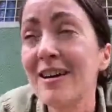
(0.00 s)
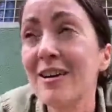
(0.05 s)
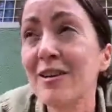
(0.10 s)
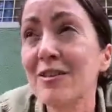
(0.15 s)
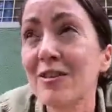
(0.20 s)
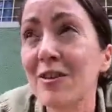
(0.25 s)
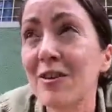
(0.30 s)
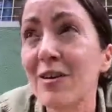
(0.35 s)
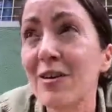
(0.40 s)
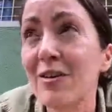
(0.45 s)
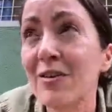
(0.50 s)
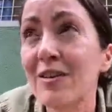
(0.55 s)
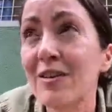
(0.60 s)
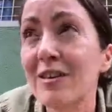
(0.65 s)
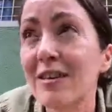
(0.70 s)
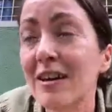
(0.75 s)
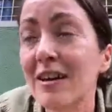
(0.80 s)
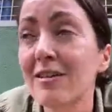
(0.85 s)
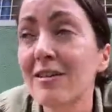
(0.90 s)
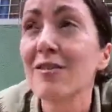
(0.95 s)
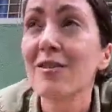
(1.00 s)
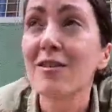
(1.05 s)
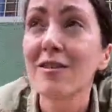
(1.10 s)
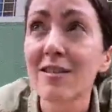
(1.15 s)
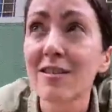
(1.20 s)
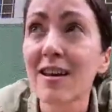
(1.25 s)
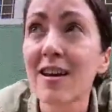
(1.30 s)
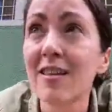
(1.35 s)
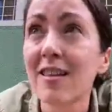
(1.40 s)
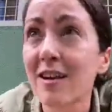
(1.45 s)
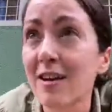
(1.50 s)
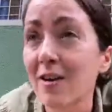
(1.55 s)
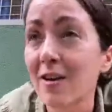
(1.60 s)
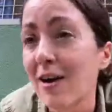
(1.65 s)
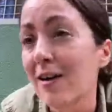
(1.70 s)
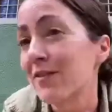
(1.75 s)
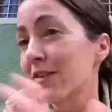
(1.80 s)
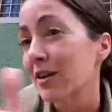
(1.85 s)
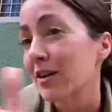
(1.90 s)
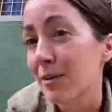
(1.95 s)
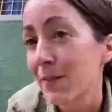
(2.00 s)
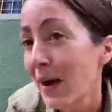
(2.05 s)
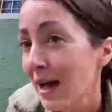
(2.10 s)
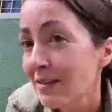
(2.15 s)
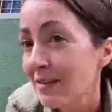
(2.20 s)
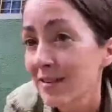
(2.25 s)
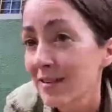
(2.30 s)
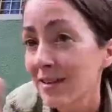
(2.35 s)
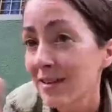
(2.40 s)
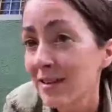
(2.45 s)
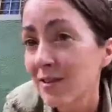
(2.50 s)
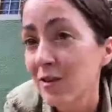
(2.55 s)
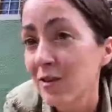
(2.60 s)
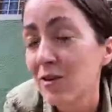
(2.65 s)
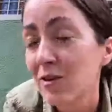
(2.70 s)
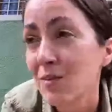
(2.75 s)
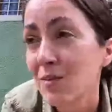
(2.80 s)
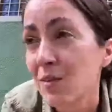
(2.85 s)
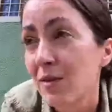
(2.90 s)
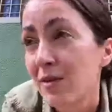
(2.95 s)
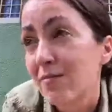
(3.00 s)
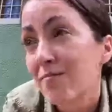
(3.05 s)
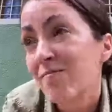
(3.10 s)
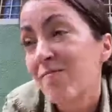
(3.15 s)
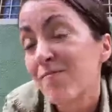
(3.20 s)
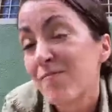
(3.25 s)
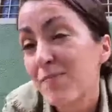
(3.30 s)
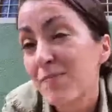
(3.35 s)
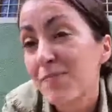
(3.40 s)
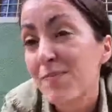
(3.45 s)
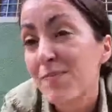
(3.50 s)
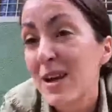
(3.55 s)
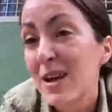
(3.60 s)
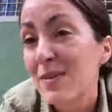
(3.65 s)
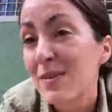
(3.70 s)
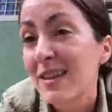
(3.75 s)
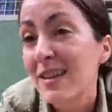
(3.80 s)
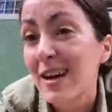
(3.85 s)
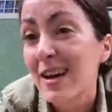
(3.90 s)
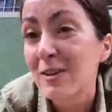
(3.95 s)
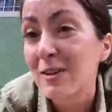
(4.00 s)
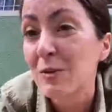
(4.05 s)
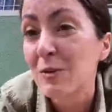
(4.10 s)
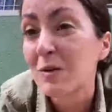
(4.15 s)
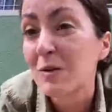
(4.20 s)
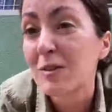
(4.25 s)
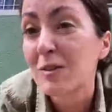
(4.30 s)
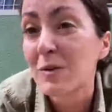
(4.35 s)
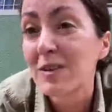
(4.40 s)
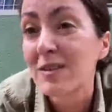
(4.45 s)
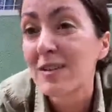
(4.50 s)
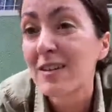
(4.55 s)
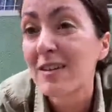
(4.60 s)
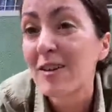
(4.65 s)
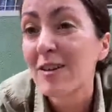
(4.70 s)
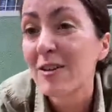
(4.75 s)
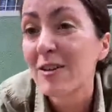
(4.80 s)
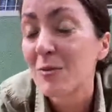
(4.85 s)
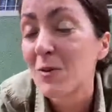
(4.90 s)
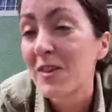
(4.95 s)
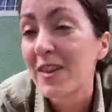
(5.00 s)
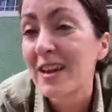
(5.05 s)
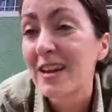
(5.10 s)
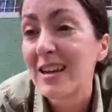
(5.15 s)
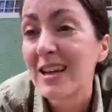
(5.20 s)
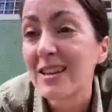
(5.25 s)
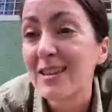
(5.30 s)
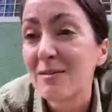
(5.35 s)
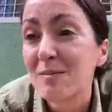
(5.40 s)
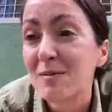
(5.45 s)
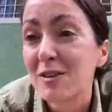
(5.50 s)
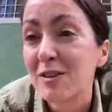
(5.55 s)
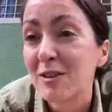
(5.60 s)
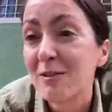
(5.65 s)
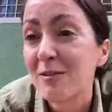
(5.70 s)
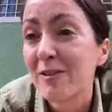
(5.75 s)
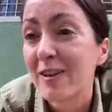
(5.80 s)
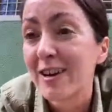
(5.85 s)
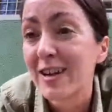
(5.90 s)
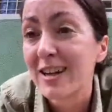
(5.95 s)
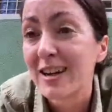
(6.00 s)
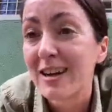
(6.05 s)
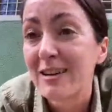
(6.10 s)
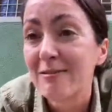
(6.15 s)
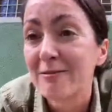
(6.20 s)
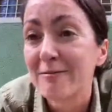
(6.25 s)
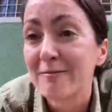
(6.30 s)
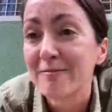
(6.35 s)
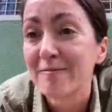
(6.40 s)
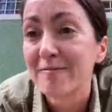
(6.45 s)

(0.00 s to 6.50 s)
So that's not to say they don't have the capacity to, but maybe their tools are pretty good at what they need them to do right now.